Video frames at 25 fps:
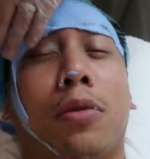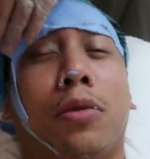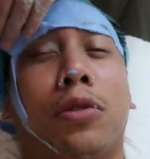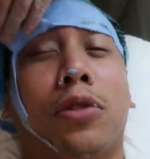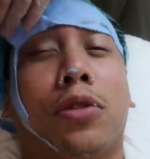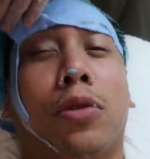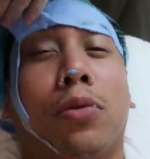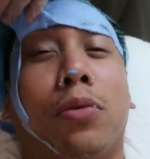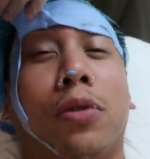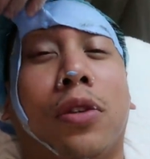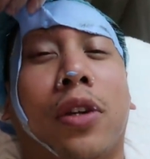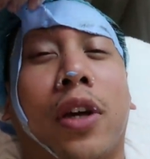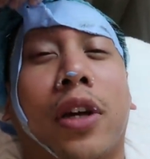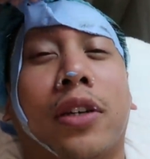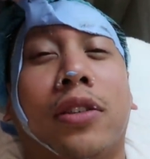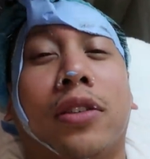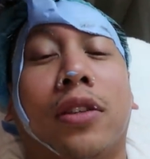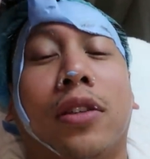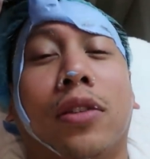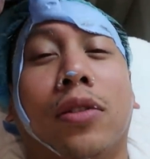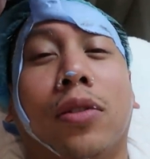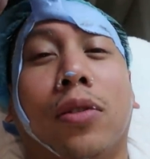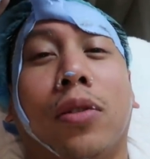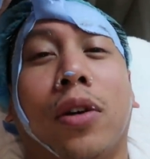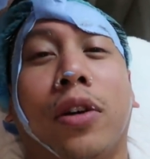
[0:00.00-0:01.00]
that was so
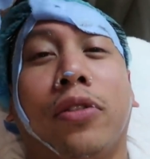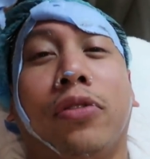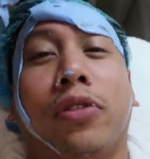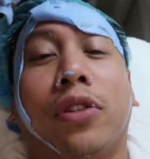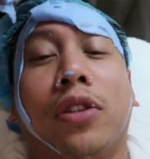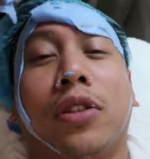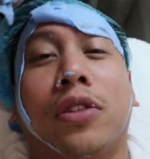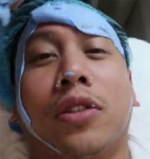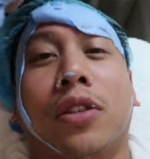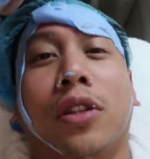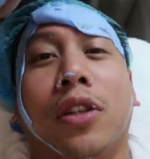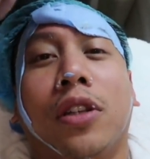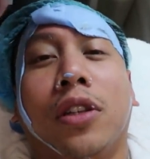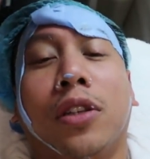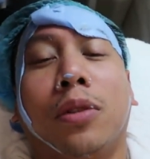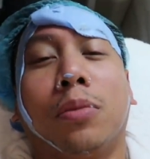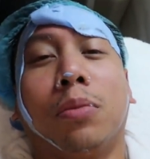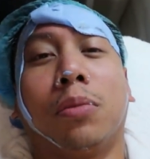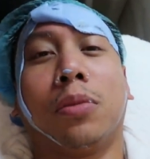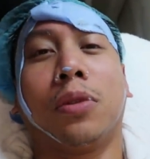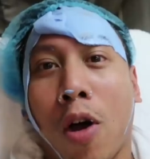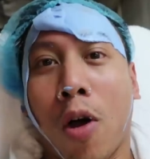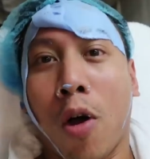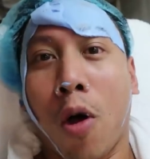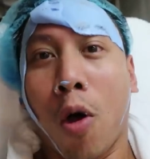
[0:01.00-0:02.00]
relaxing though. I fell asleep.
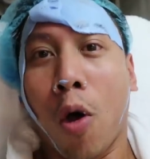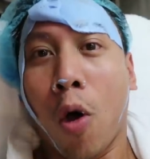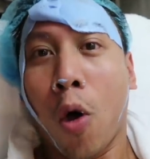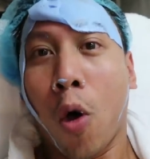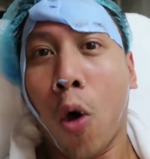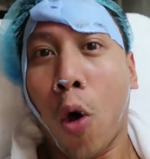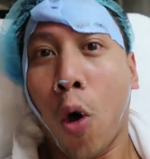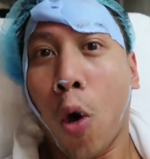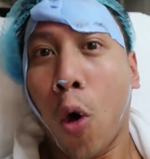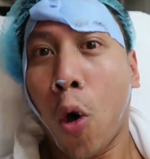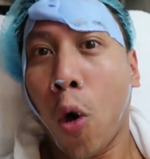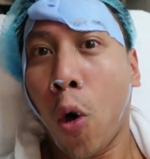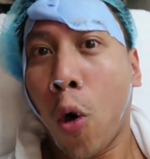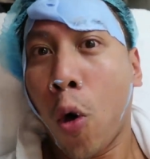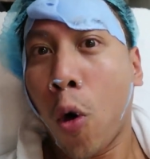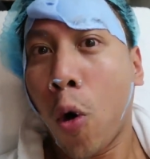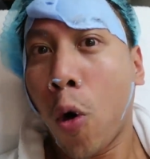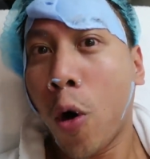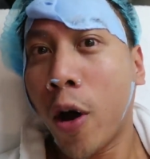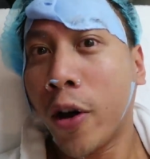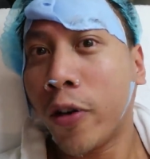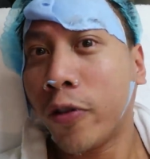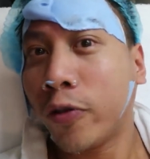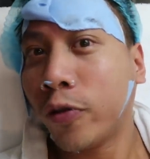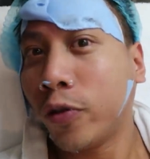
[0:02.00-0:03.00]
Feel good?
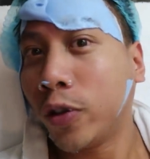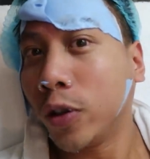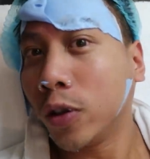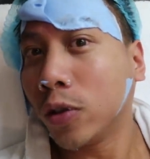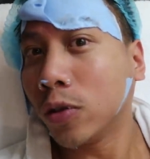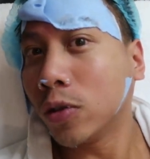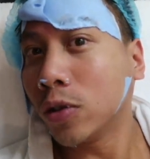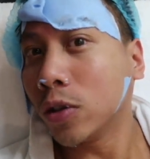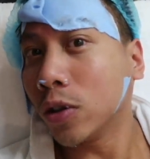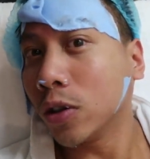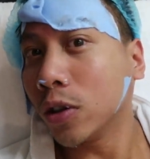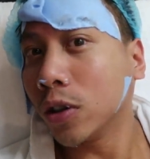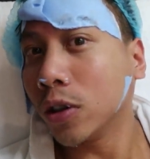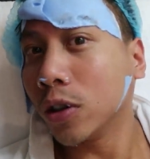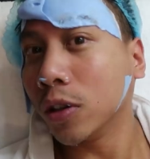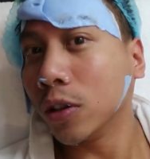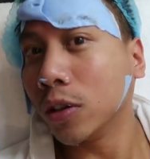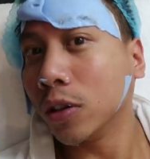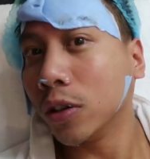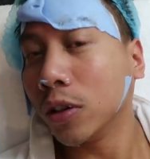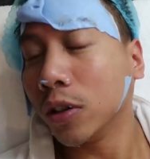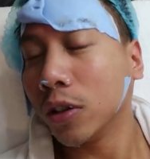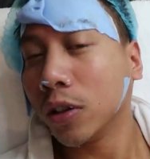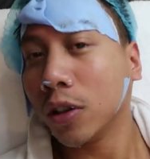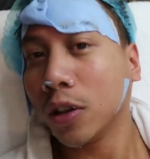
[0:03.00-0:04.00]
Oh, I feel good.
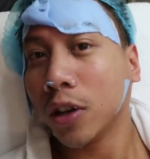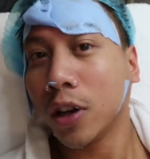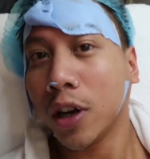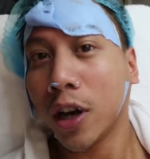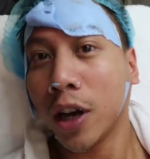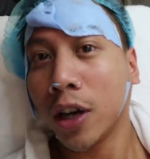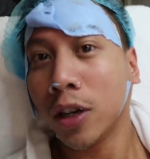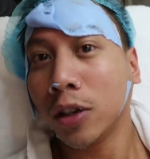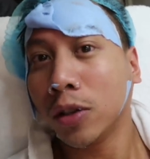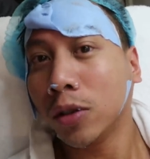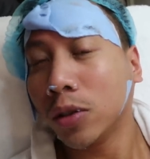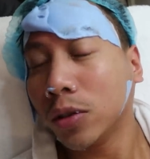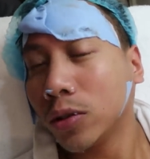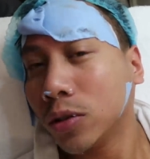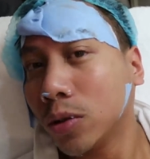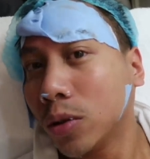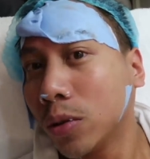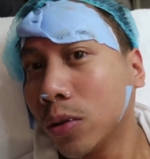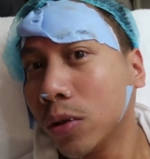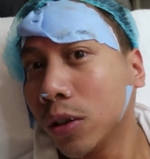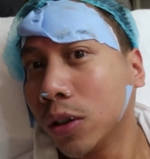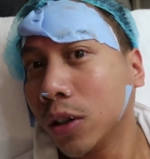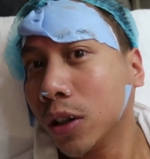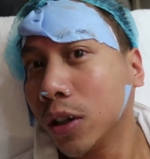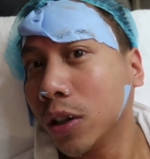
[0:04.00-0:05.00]
And it looks so
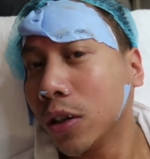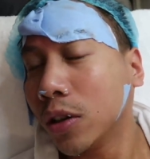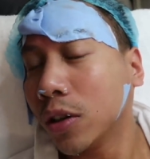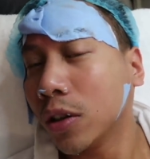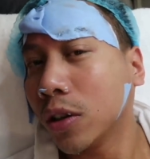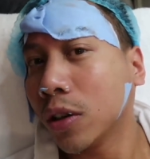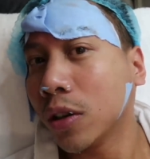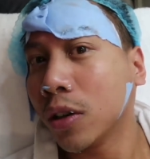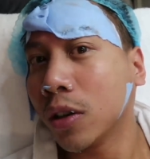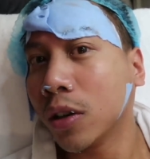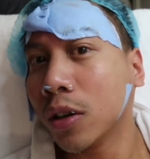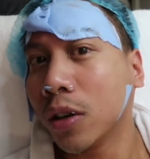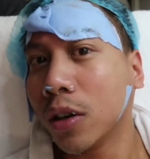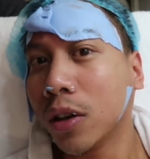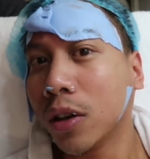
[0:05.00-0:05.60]
clear.